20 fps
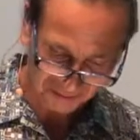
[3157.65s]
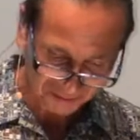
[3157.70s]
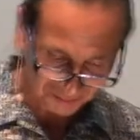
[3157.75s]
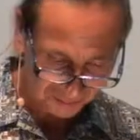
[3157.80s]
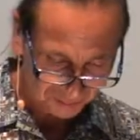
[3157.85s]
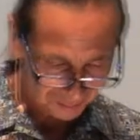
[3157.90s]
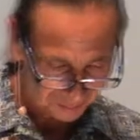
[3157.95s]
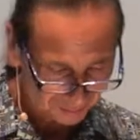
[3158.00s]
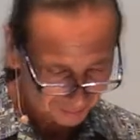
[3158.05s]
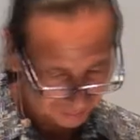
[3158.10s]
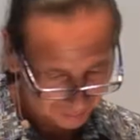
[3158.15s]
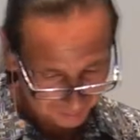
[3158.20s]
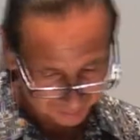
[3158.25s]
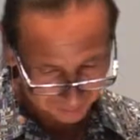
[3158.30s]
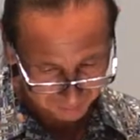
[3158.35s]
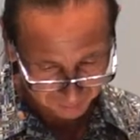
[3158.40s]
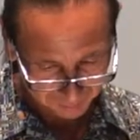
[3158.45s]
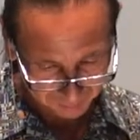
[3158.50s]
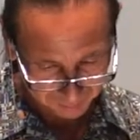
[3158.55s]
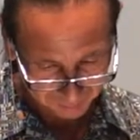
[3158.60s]

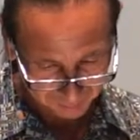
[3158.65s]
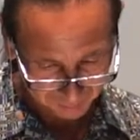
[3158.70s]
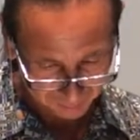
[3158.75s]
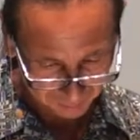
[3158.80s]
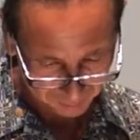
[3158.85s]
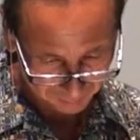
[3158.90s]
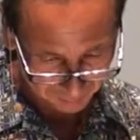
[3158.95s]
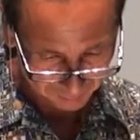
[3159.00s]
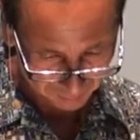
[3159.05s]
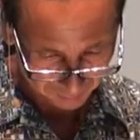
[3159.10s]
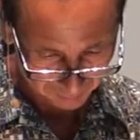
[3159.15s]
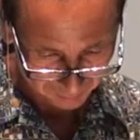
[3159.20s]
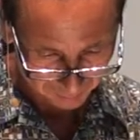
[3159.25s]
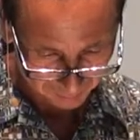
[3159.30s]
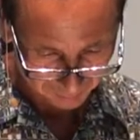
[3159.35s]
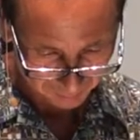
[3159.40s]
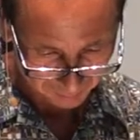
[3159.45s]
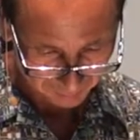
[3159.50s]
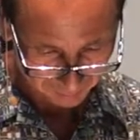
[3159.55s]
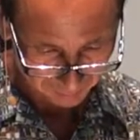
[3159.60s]

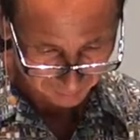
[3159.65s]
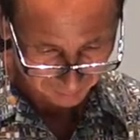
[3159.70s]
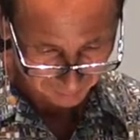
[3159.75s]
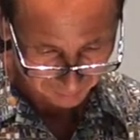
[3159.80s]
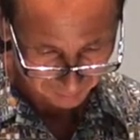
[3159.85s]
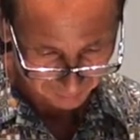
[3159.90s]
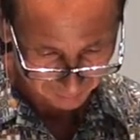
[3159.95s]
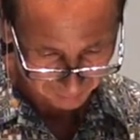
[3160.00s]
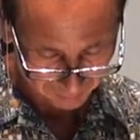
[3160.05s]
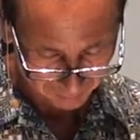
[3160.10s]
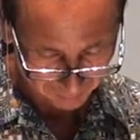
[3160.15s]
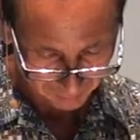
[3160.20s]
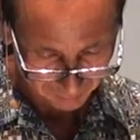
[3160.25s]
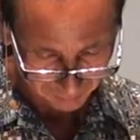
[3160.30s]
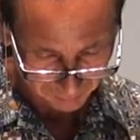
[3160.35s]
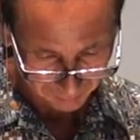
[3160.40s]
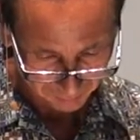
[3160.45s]
No one is speaking in this clip.